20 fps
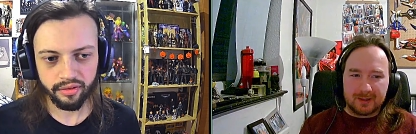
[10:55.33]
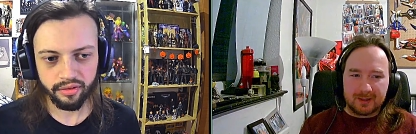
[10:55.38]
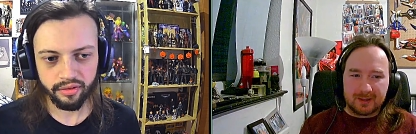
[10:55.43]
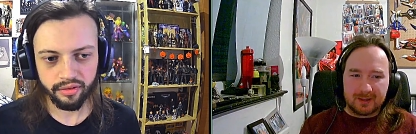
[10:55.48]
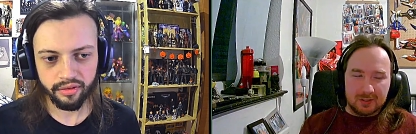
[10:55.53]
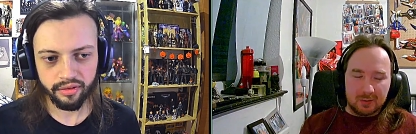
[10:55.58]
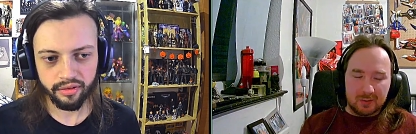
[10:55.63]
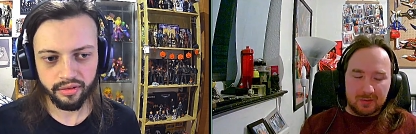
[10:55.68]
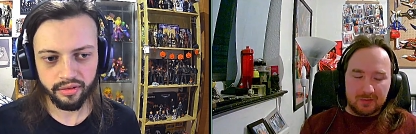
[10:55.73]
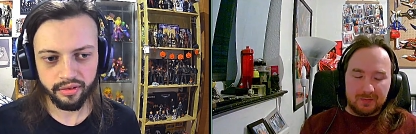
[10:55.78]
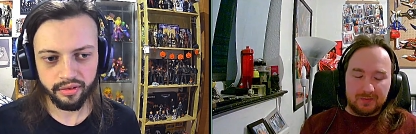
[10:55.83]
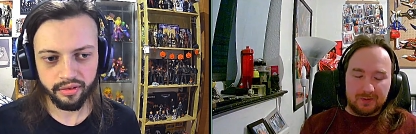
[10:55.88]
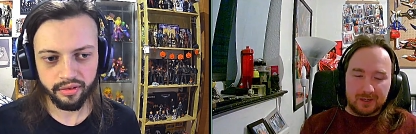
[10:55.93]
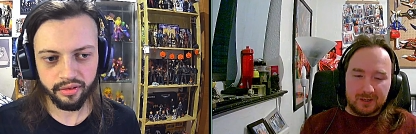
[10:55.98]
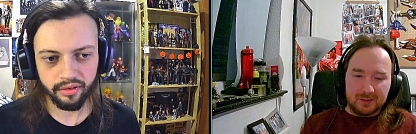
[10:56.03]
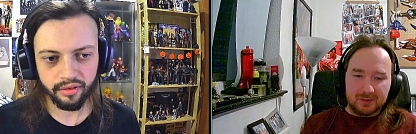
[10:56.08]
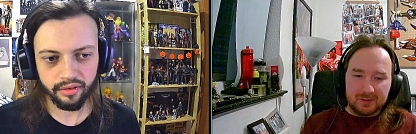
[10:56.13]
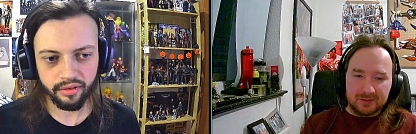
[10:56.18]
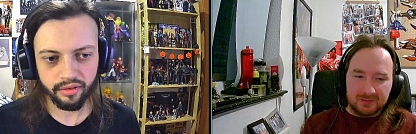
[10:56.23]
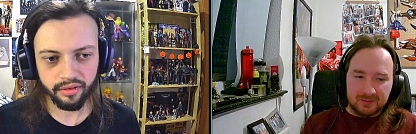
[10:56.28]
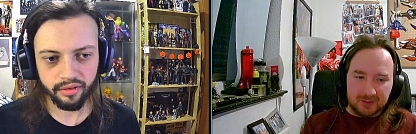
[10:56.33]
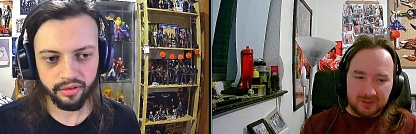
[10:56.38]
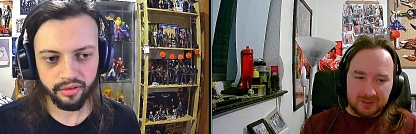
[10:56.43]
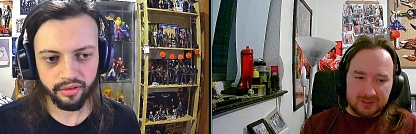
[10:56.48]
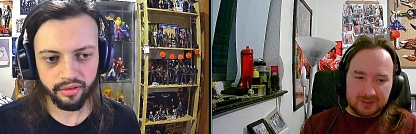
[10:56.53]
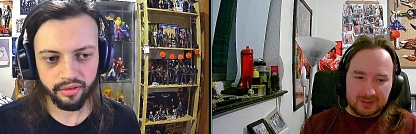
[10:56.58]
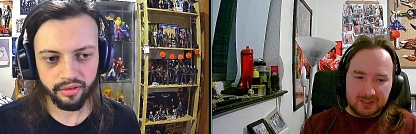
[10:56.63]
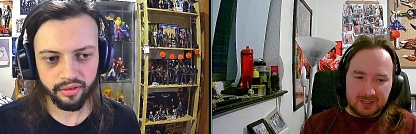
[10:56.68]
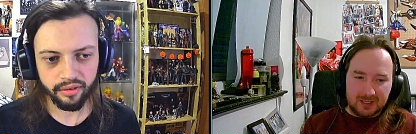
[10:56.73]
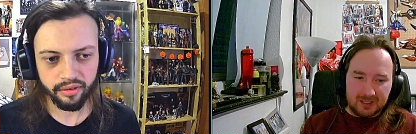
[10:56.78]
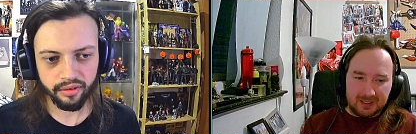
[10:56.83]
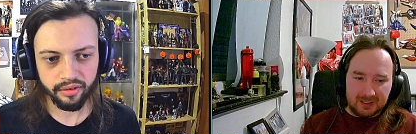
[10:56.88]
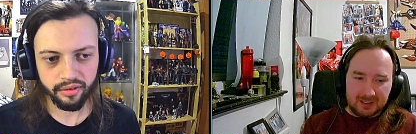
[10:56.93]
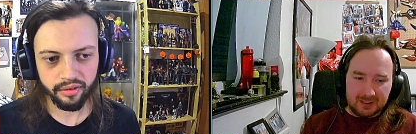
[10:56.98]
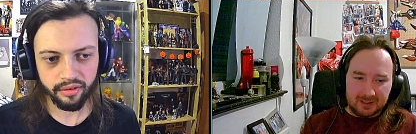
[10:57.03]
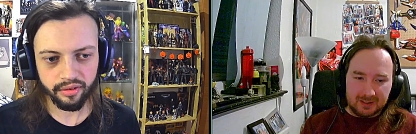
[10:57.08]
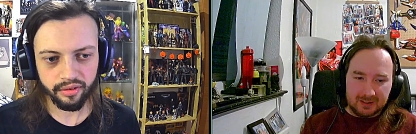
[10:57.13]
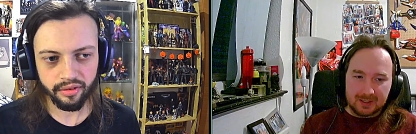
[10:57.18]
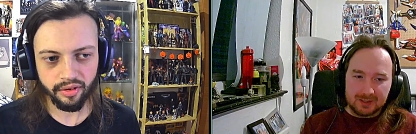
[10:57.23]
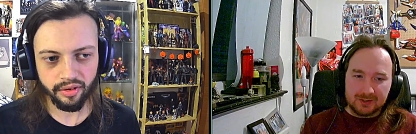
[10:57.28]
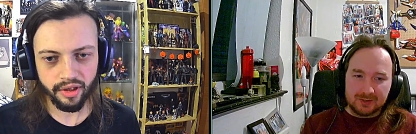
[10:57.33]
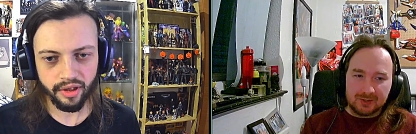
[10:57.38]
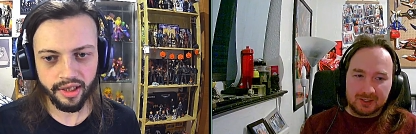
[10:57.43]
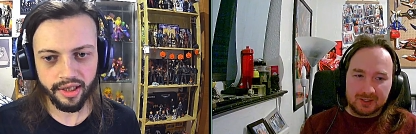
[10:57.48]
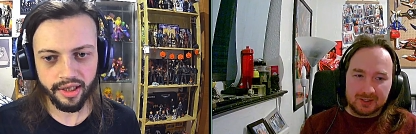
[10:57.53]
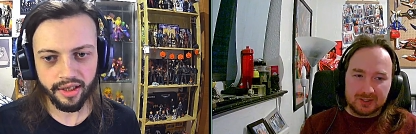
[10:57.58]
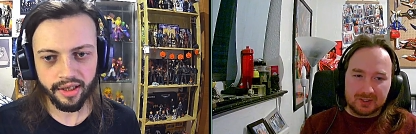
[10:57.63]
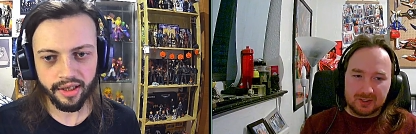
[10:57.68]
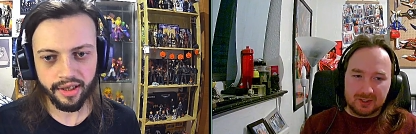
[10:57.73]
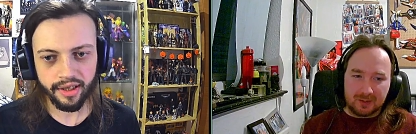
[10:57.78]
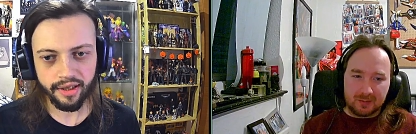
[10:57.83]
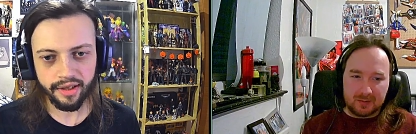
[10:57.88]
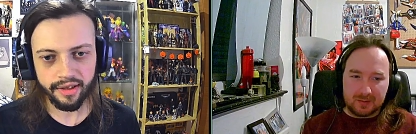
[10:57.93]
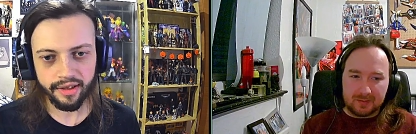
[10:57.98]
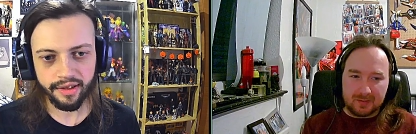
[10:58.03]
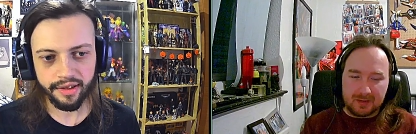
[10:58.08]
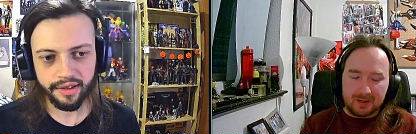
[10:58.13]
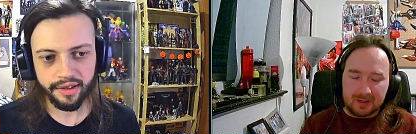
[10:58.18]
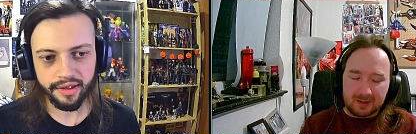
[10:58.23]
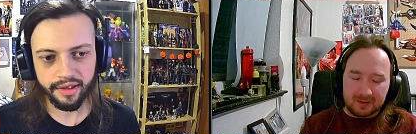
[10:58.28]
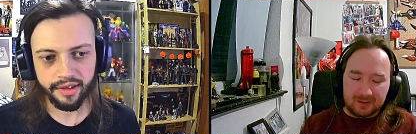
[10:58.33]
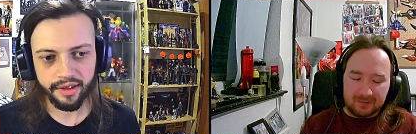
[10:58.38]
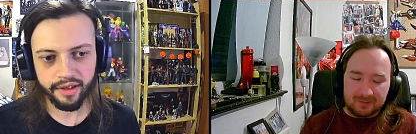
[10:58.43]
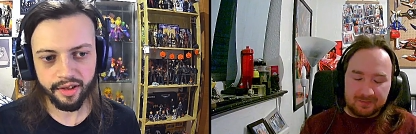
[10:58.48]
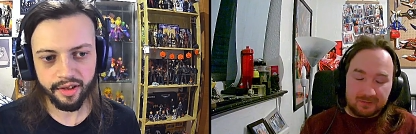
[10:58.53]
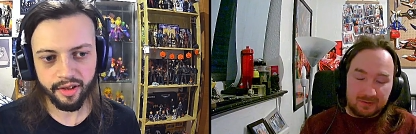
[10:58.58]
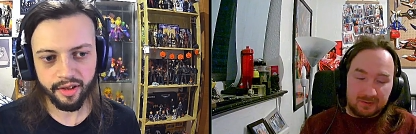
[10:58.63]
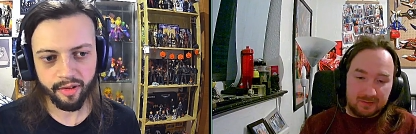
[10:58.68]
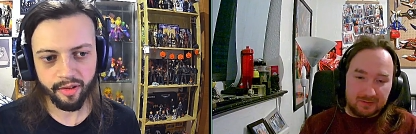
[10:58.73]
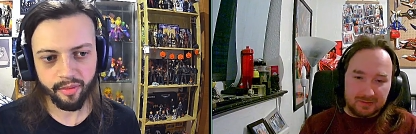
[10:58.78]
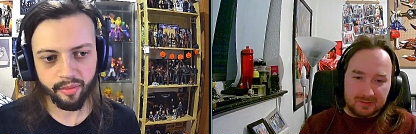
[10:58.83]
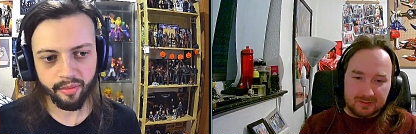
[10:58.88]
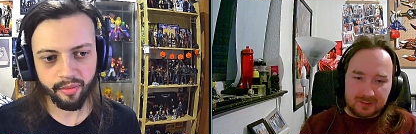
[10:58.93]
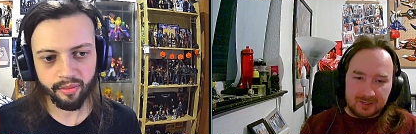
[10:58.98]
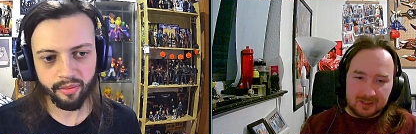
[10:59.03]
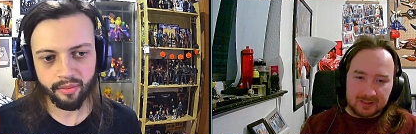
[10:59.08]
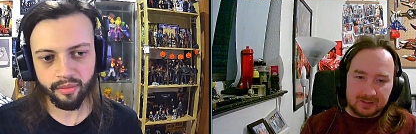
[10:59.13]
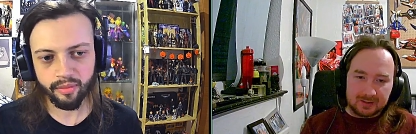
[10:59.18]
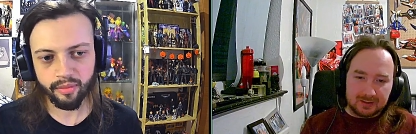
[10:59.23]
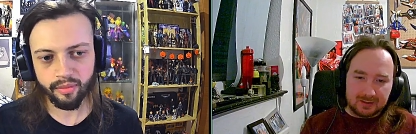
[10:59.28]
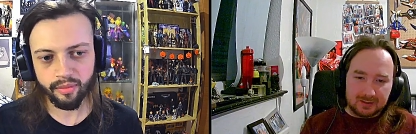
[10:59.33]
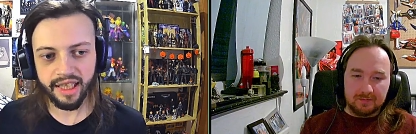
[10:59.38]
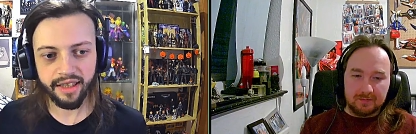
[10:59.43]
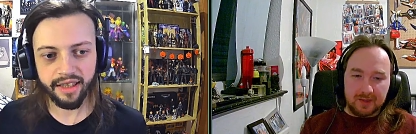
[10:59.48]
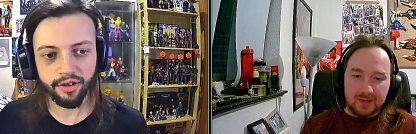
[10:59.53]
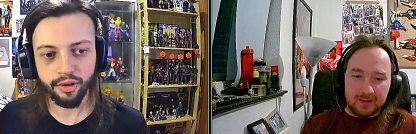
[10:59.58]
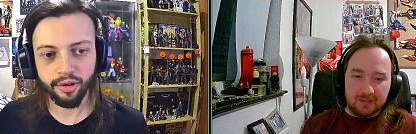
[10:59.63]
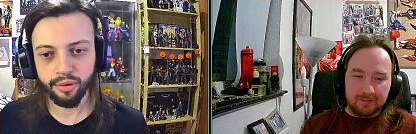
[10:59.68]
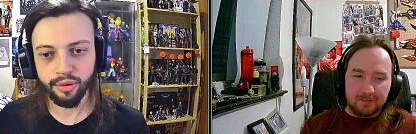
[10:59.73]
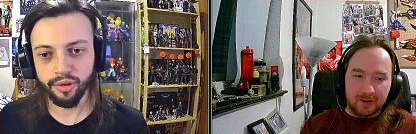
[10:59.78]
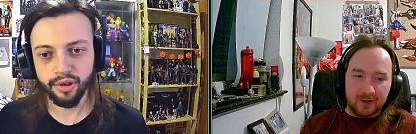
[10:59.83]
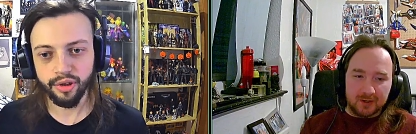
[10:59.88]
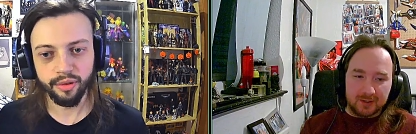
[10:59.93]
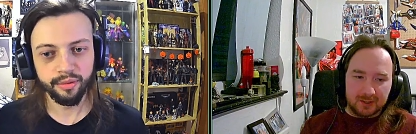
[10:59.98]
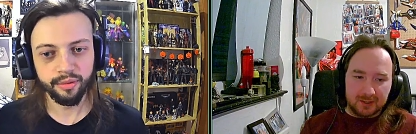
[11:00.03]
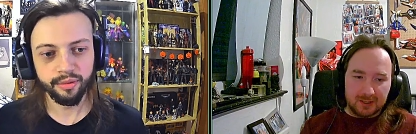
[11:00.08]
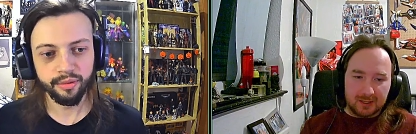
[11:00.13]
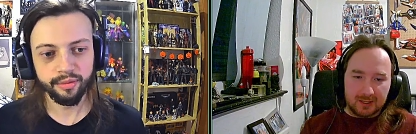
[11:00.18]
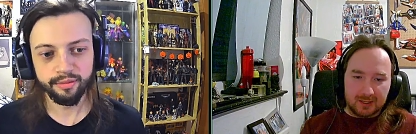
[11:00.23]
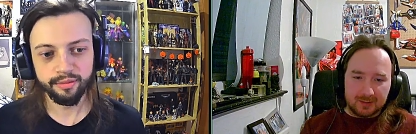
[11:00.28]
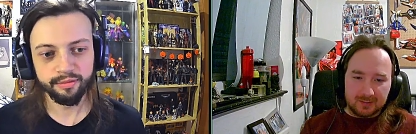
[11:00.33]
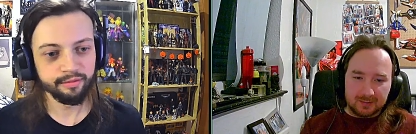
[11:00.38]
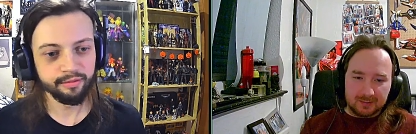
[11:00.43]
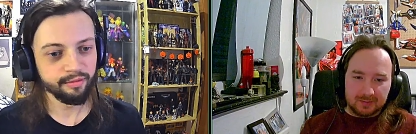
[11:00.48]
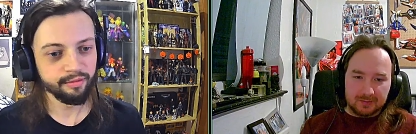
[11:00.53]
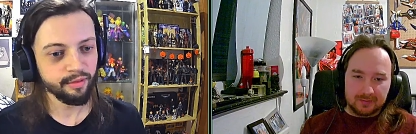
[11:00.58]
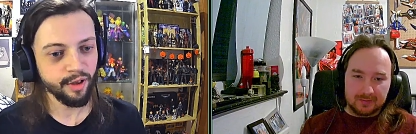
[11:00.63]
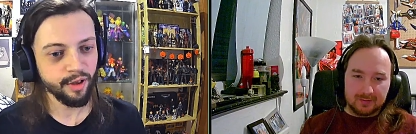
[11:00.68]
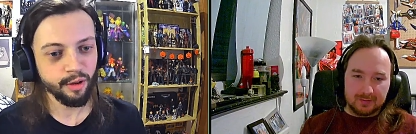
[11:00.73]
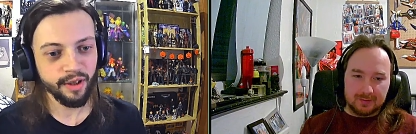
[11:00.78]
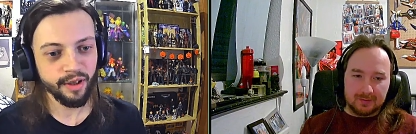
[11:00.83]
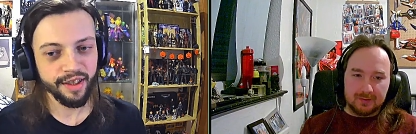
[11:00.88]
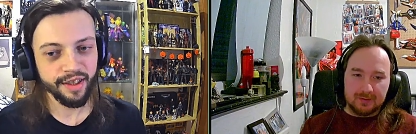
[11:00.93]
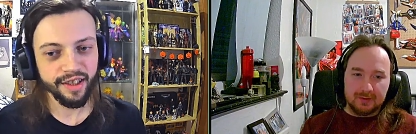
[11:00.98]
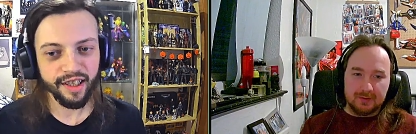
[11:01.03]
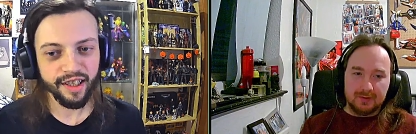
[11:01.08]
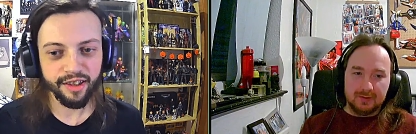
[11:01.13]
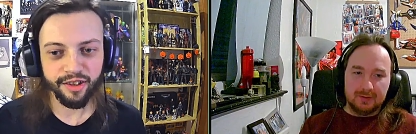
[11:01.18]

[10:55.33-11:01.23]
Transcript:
Speaker 1: back to when Freddy was first killing and try to stop him from like being burned know.
Speaker 2: alive. No idea.